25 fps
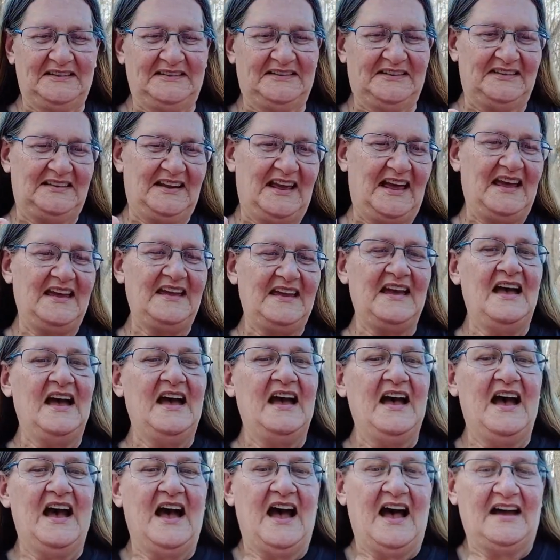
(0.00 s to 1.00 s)
today,
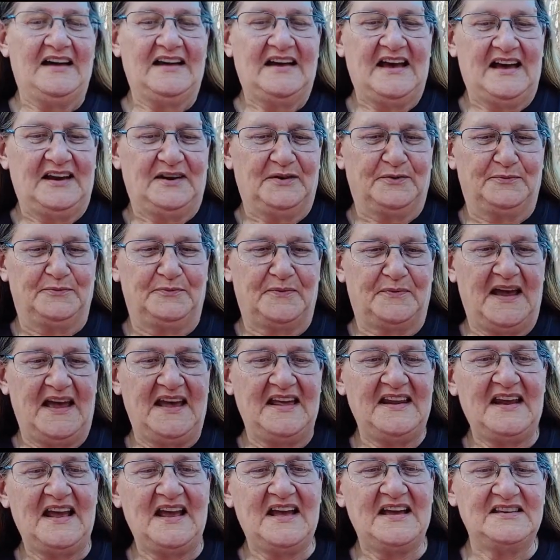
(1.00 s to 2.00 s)
I got a
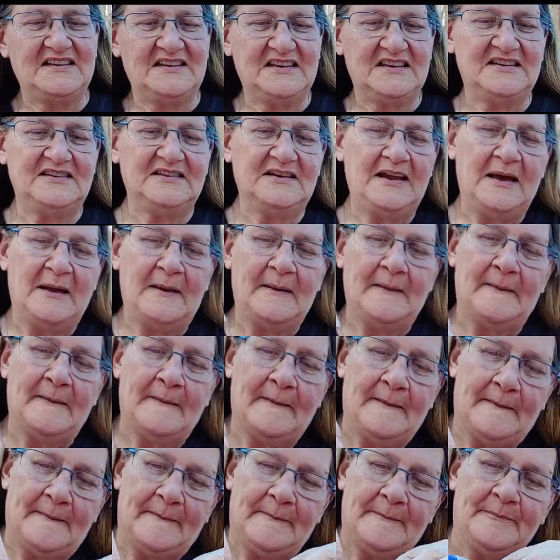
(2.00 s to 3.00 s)
red onion.
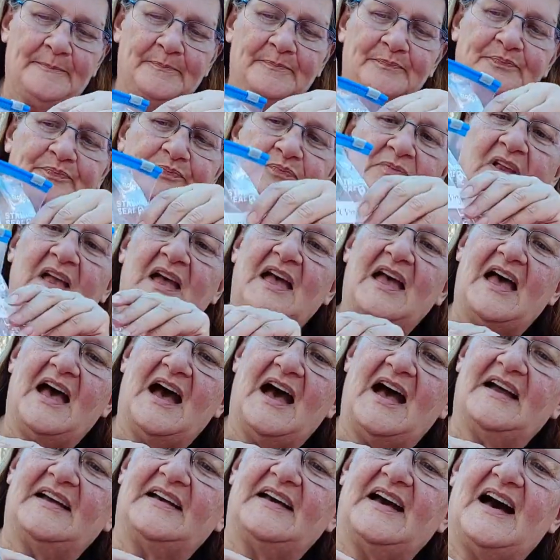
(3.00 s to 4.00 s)

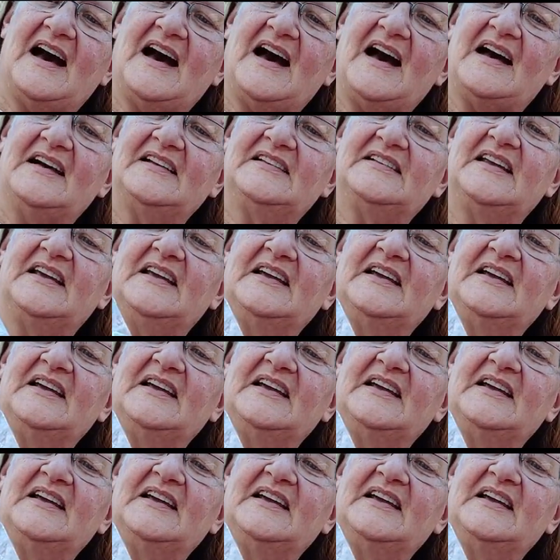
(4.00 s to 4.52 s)
I got